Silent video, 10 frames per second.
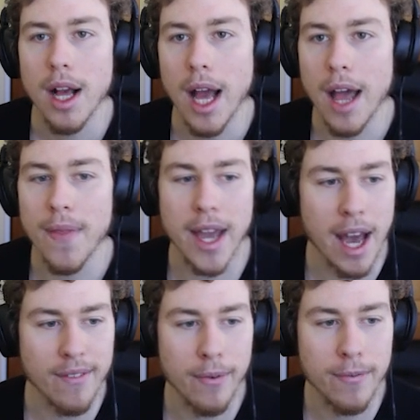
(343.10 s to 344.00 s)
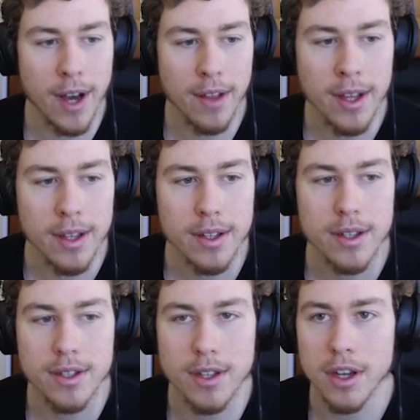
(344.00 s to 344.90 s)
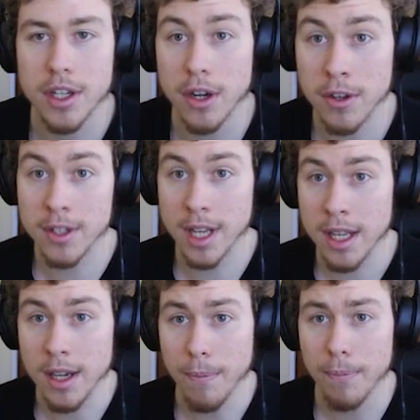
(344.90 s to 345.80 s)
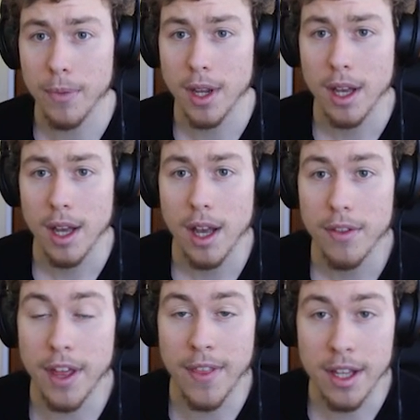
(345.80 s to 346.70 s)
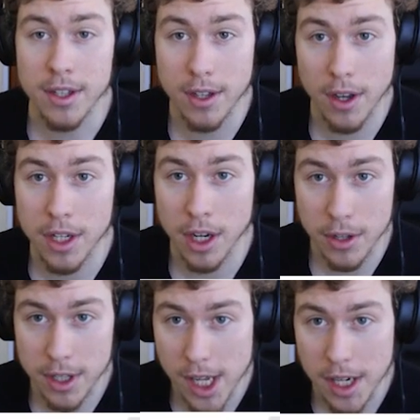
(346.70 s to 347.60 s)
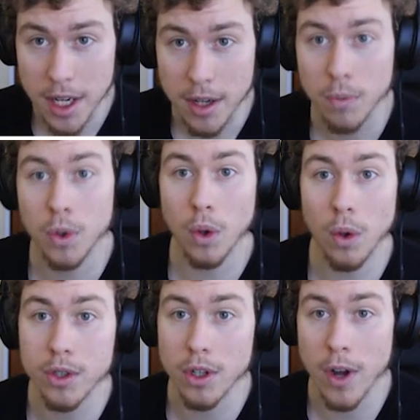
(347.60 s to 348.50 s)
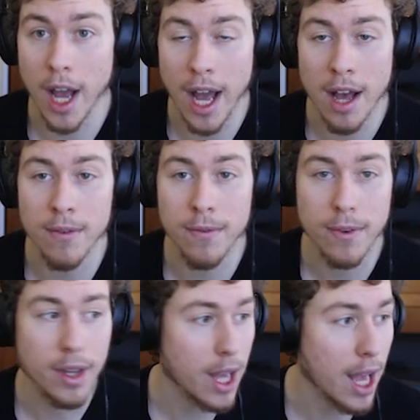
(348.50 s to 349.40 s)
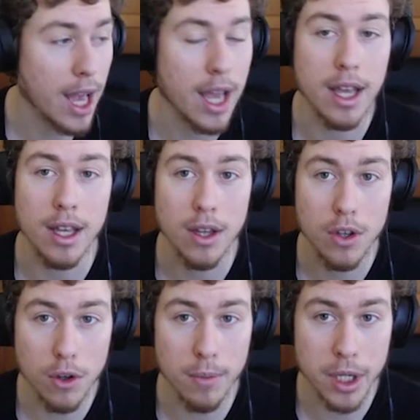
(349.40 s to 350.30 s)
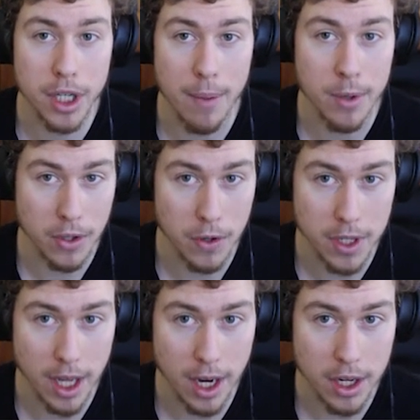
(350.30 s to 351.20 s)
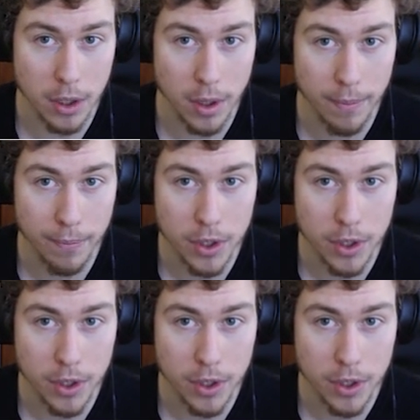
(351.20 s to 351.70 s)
and they have a father, Sergio Sr., then that Sergio Sr. will also have a human shape associated to it.